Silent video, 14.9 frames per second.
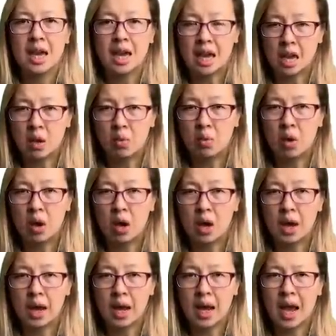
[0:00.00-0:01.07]

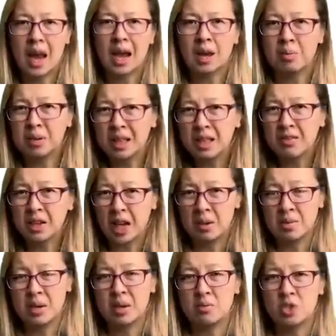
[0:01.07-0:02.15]
EY, and I believe
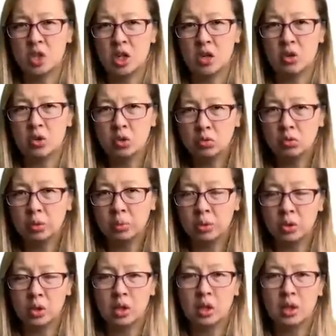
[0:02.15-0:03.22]
KPMG all
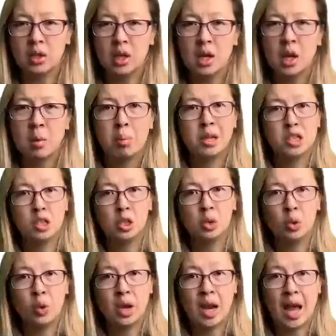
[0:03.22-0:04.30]
reported, but
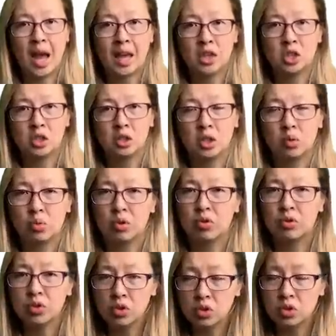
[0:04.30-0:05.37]
Deloitte actually
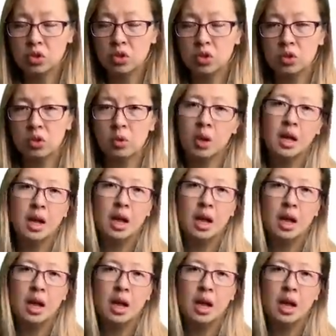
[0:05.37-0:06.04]
refused to.